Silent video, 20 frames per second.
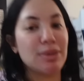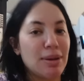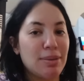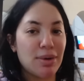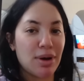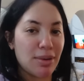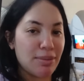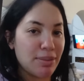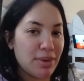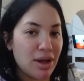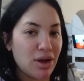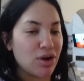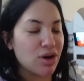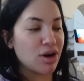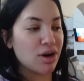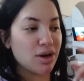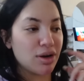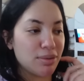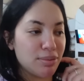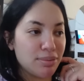my mom
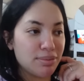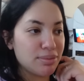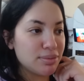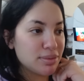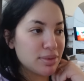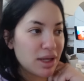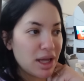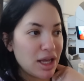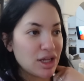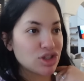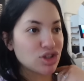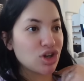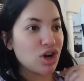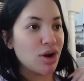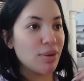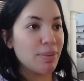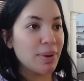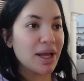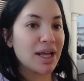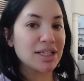or his
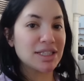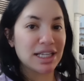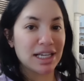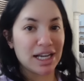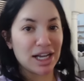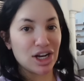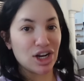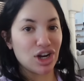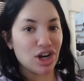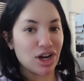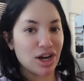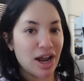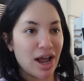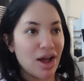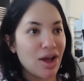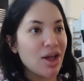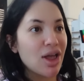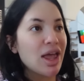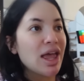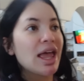girl, because they get along that.
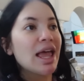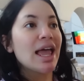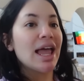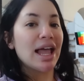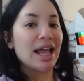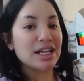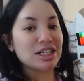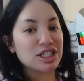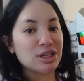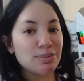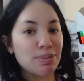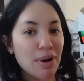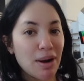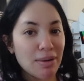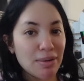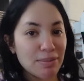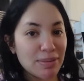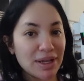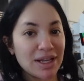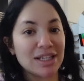It's a
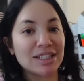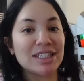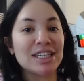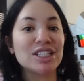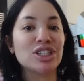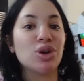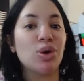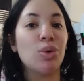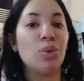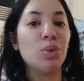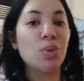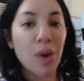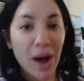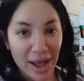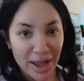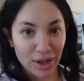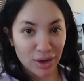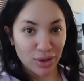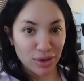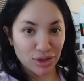problem because he's
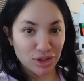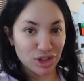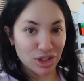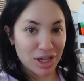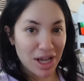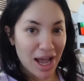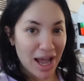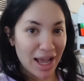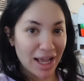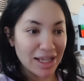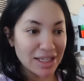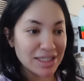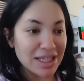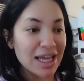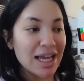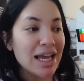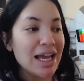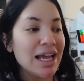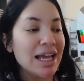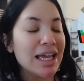wild, you guys.
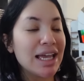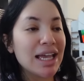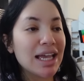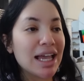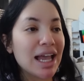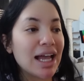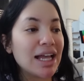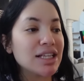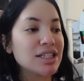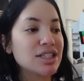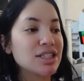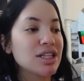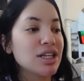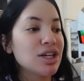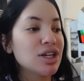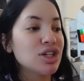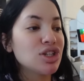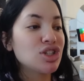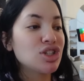He gets